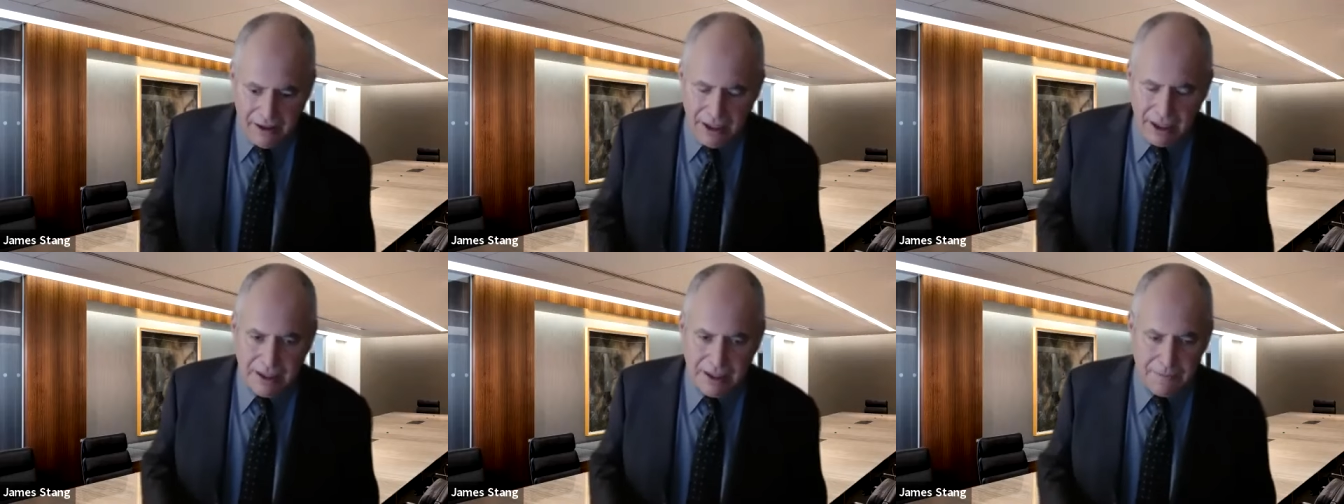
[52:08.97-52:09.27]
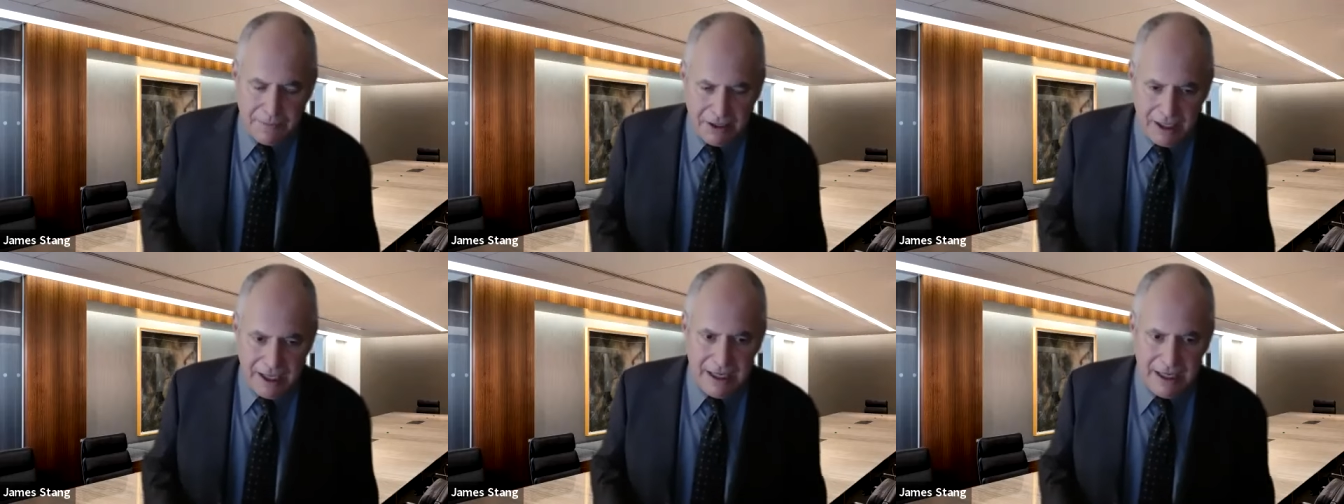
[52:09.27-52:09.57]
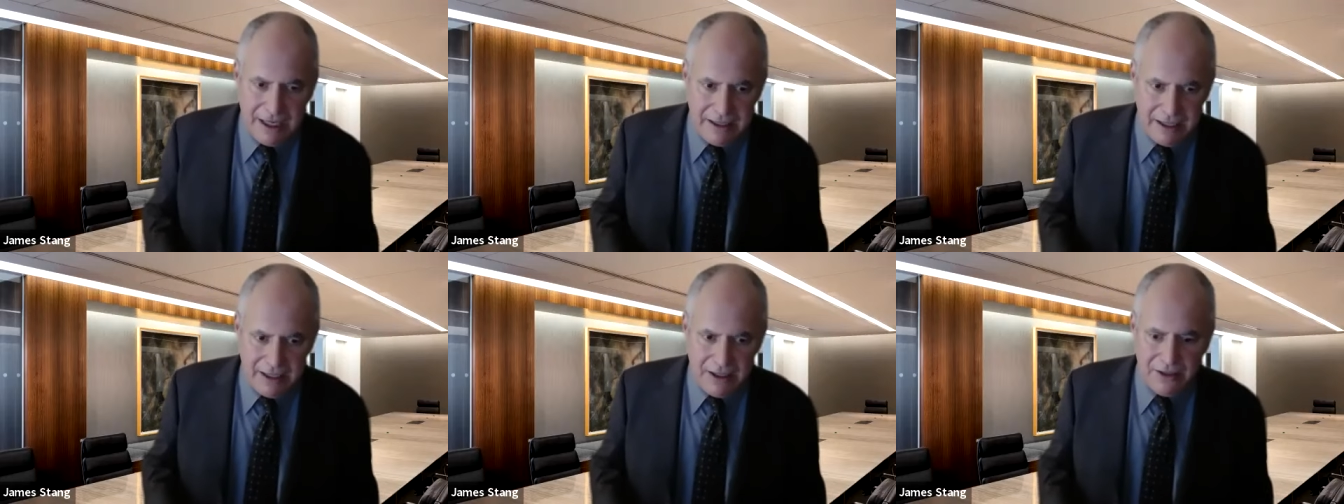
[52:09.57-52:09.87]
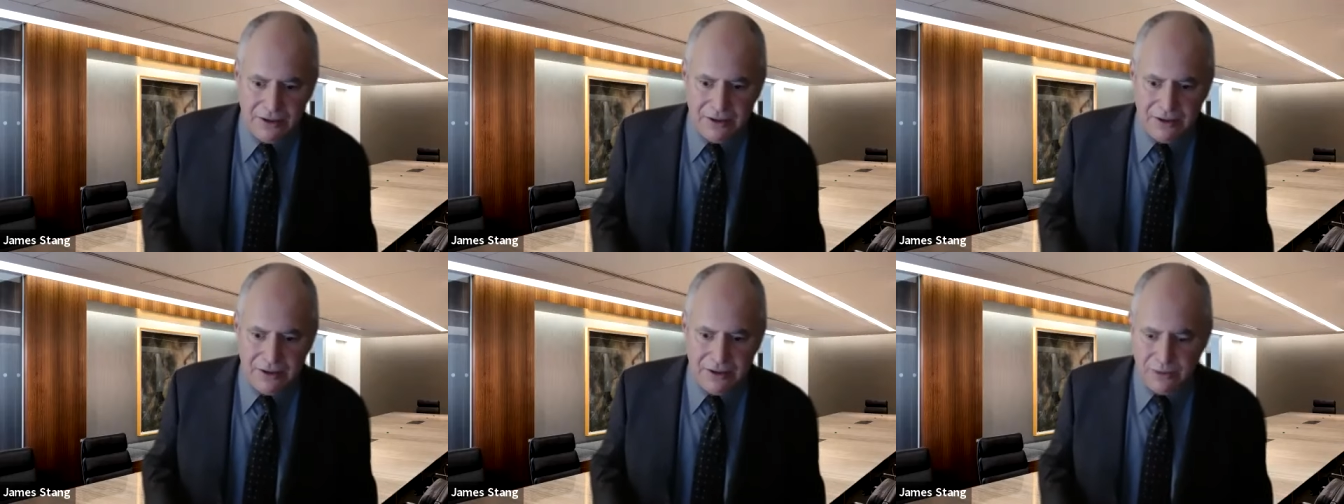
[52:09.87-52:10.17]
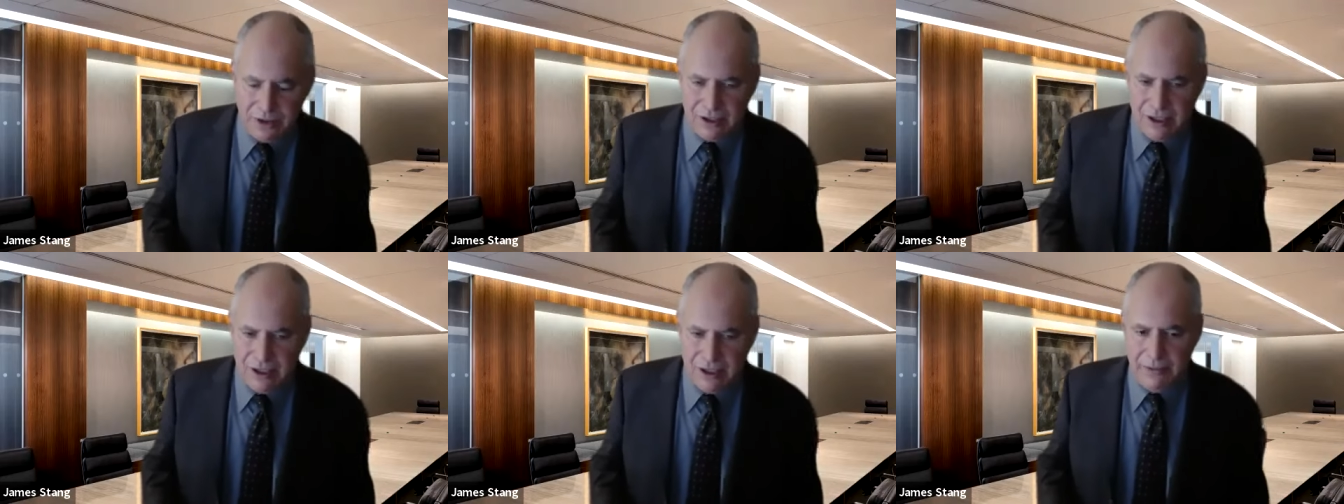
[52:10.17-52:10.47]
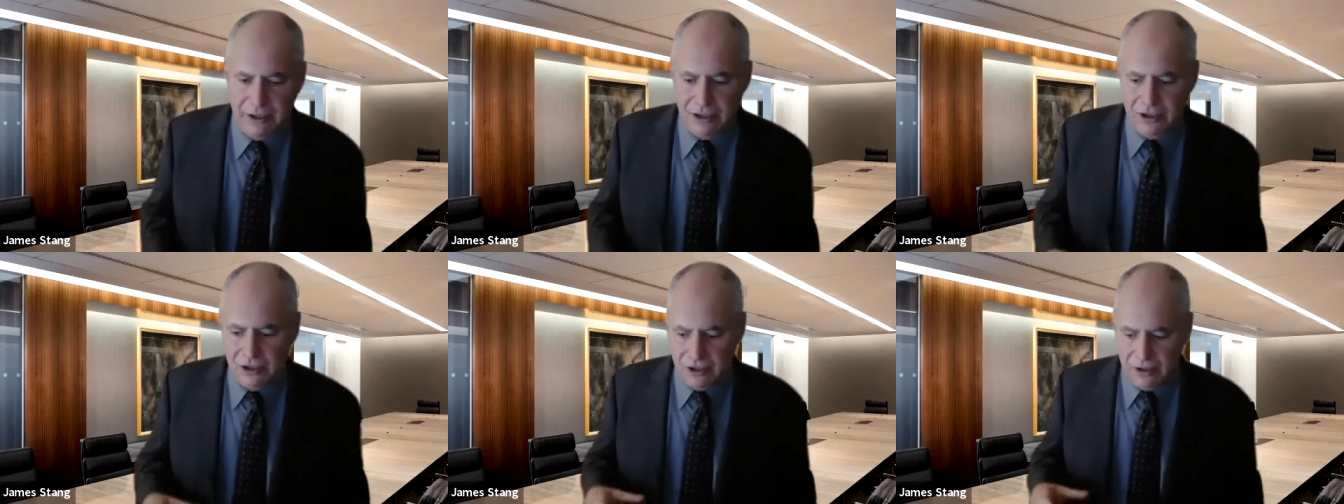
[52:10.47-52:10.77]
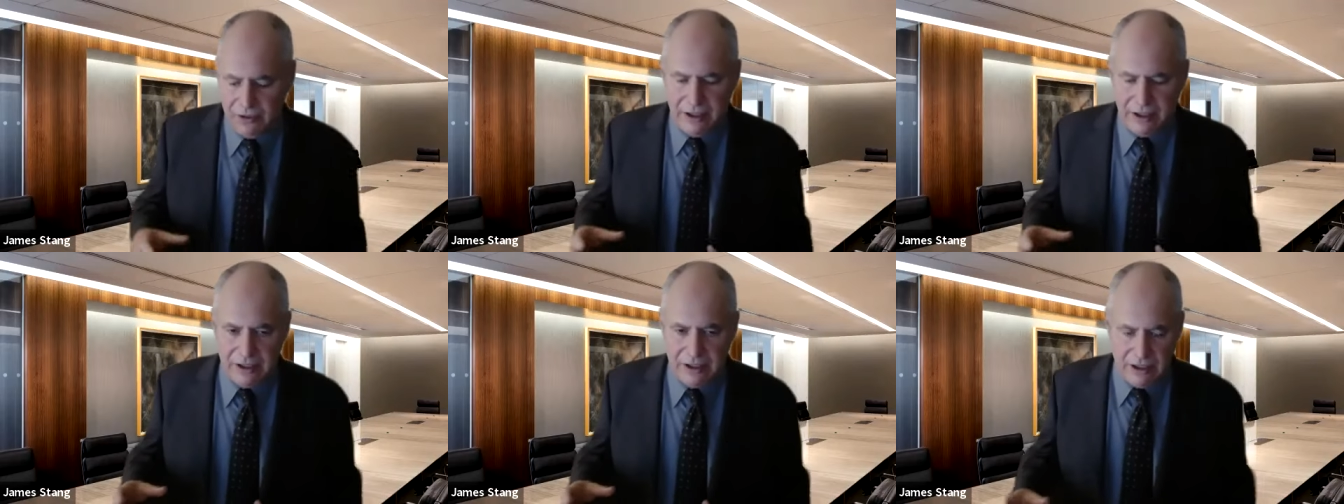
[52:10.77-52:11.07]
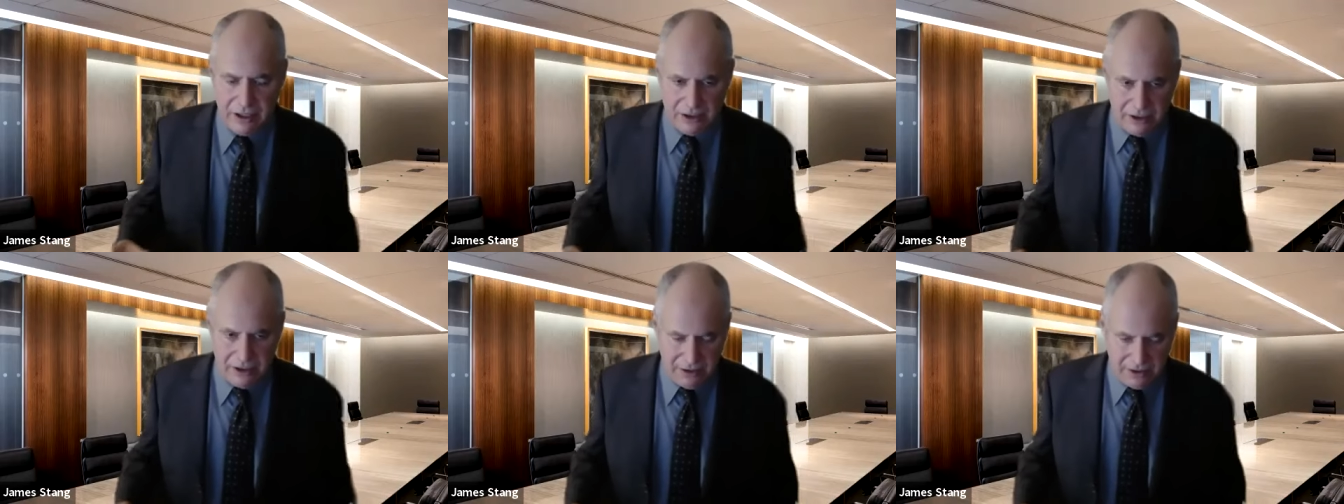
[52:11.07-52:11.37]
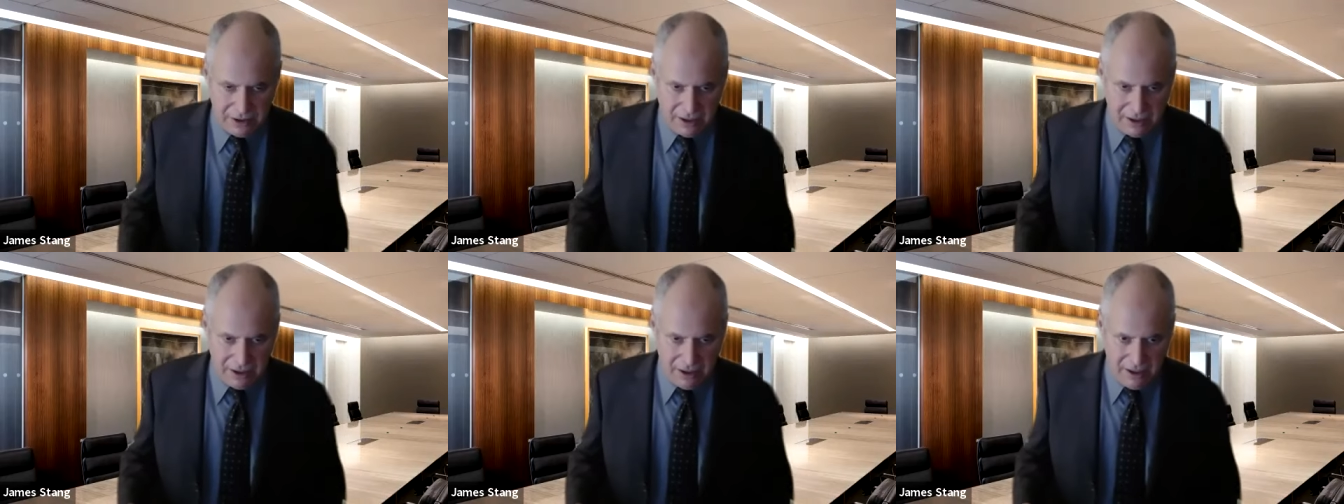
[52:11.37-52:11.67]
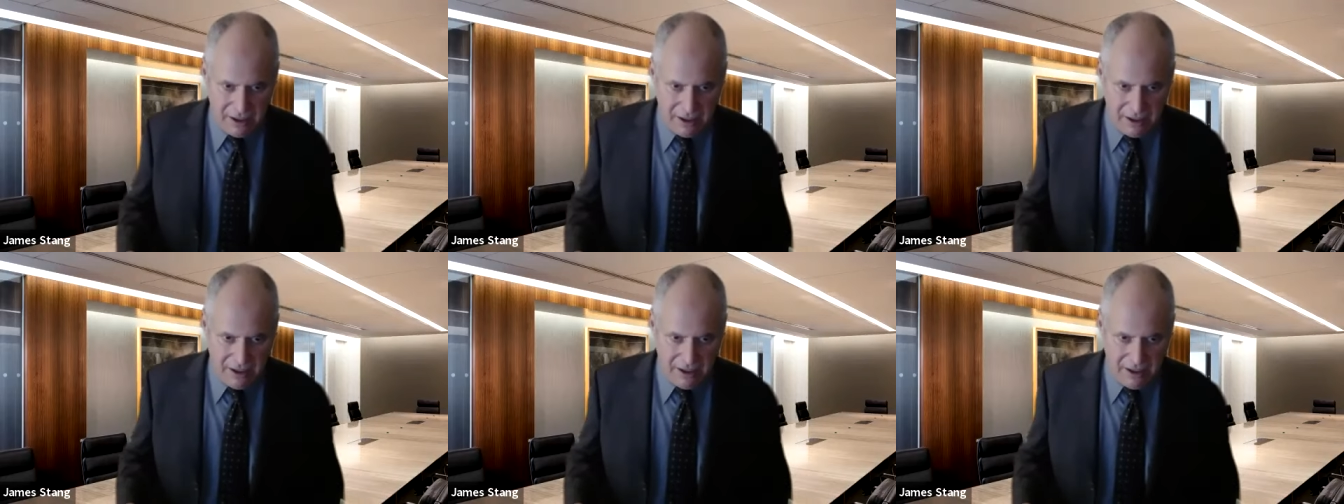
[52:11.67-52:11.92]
This plan deals with some insurance issues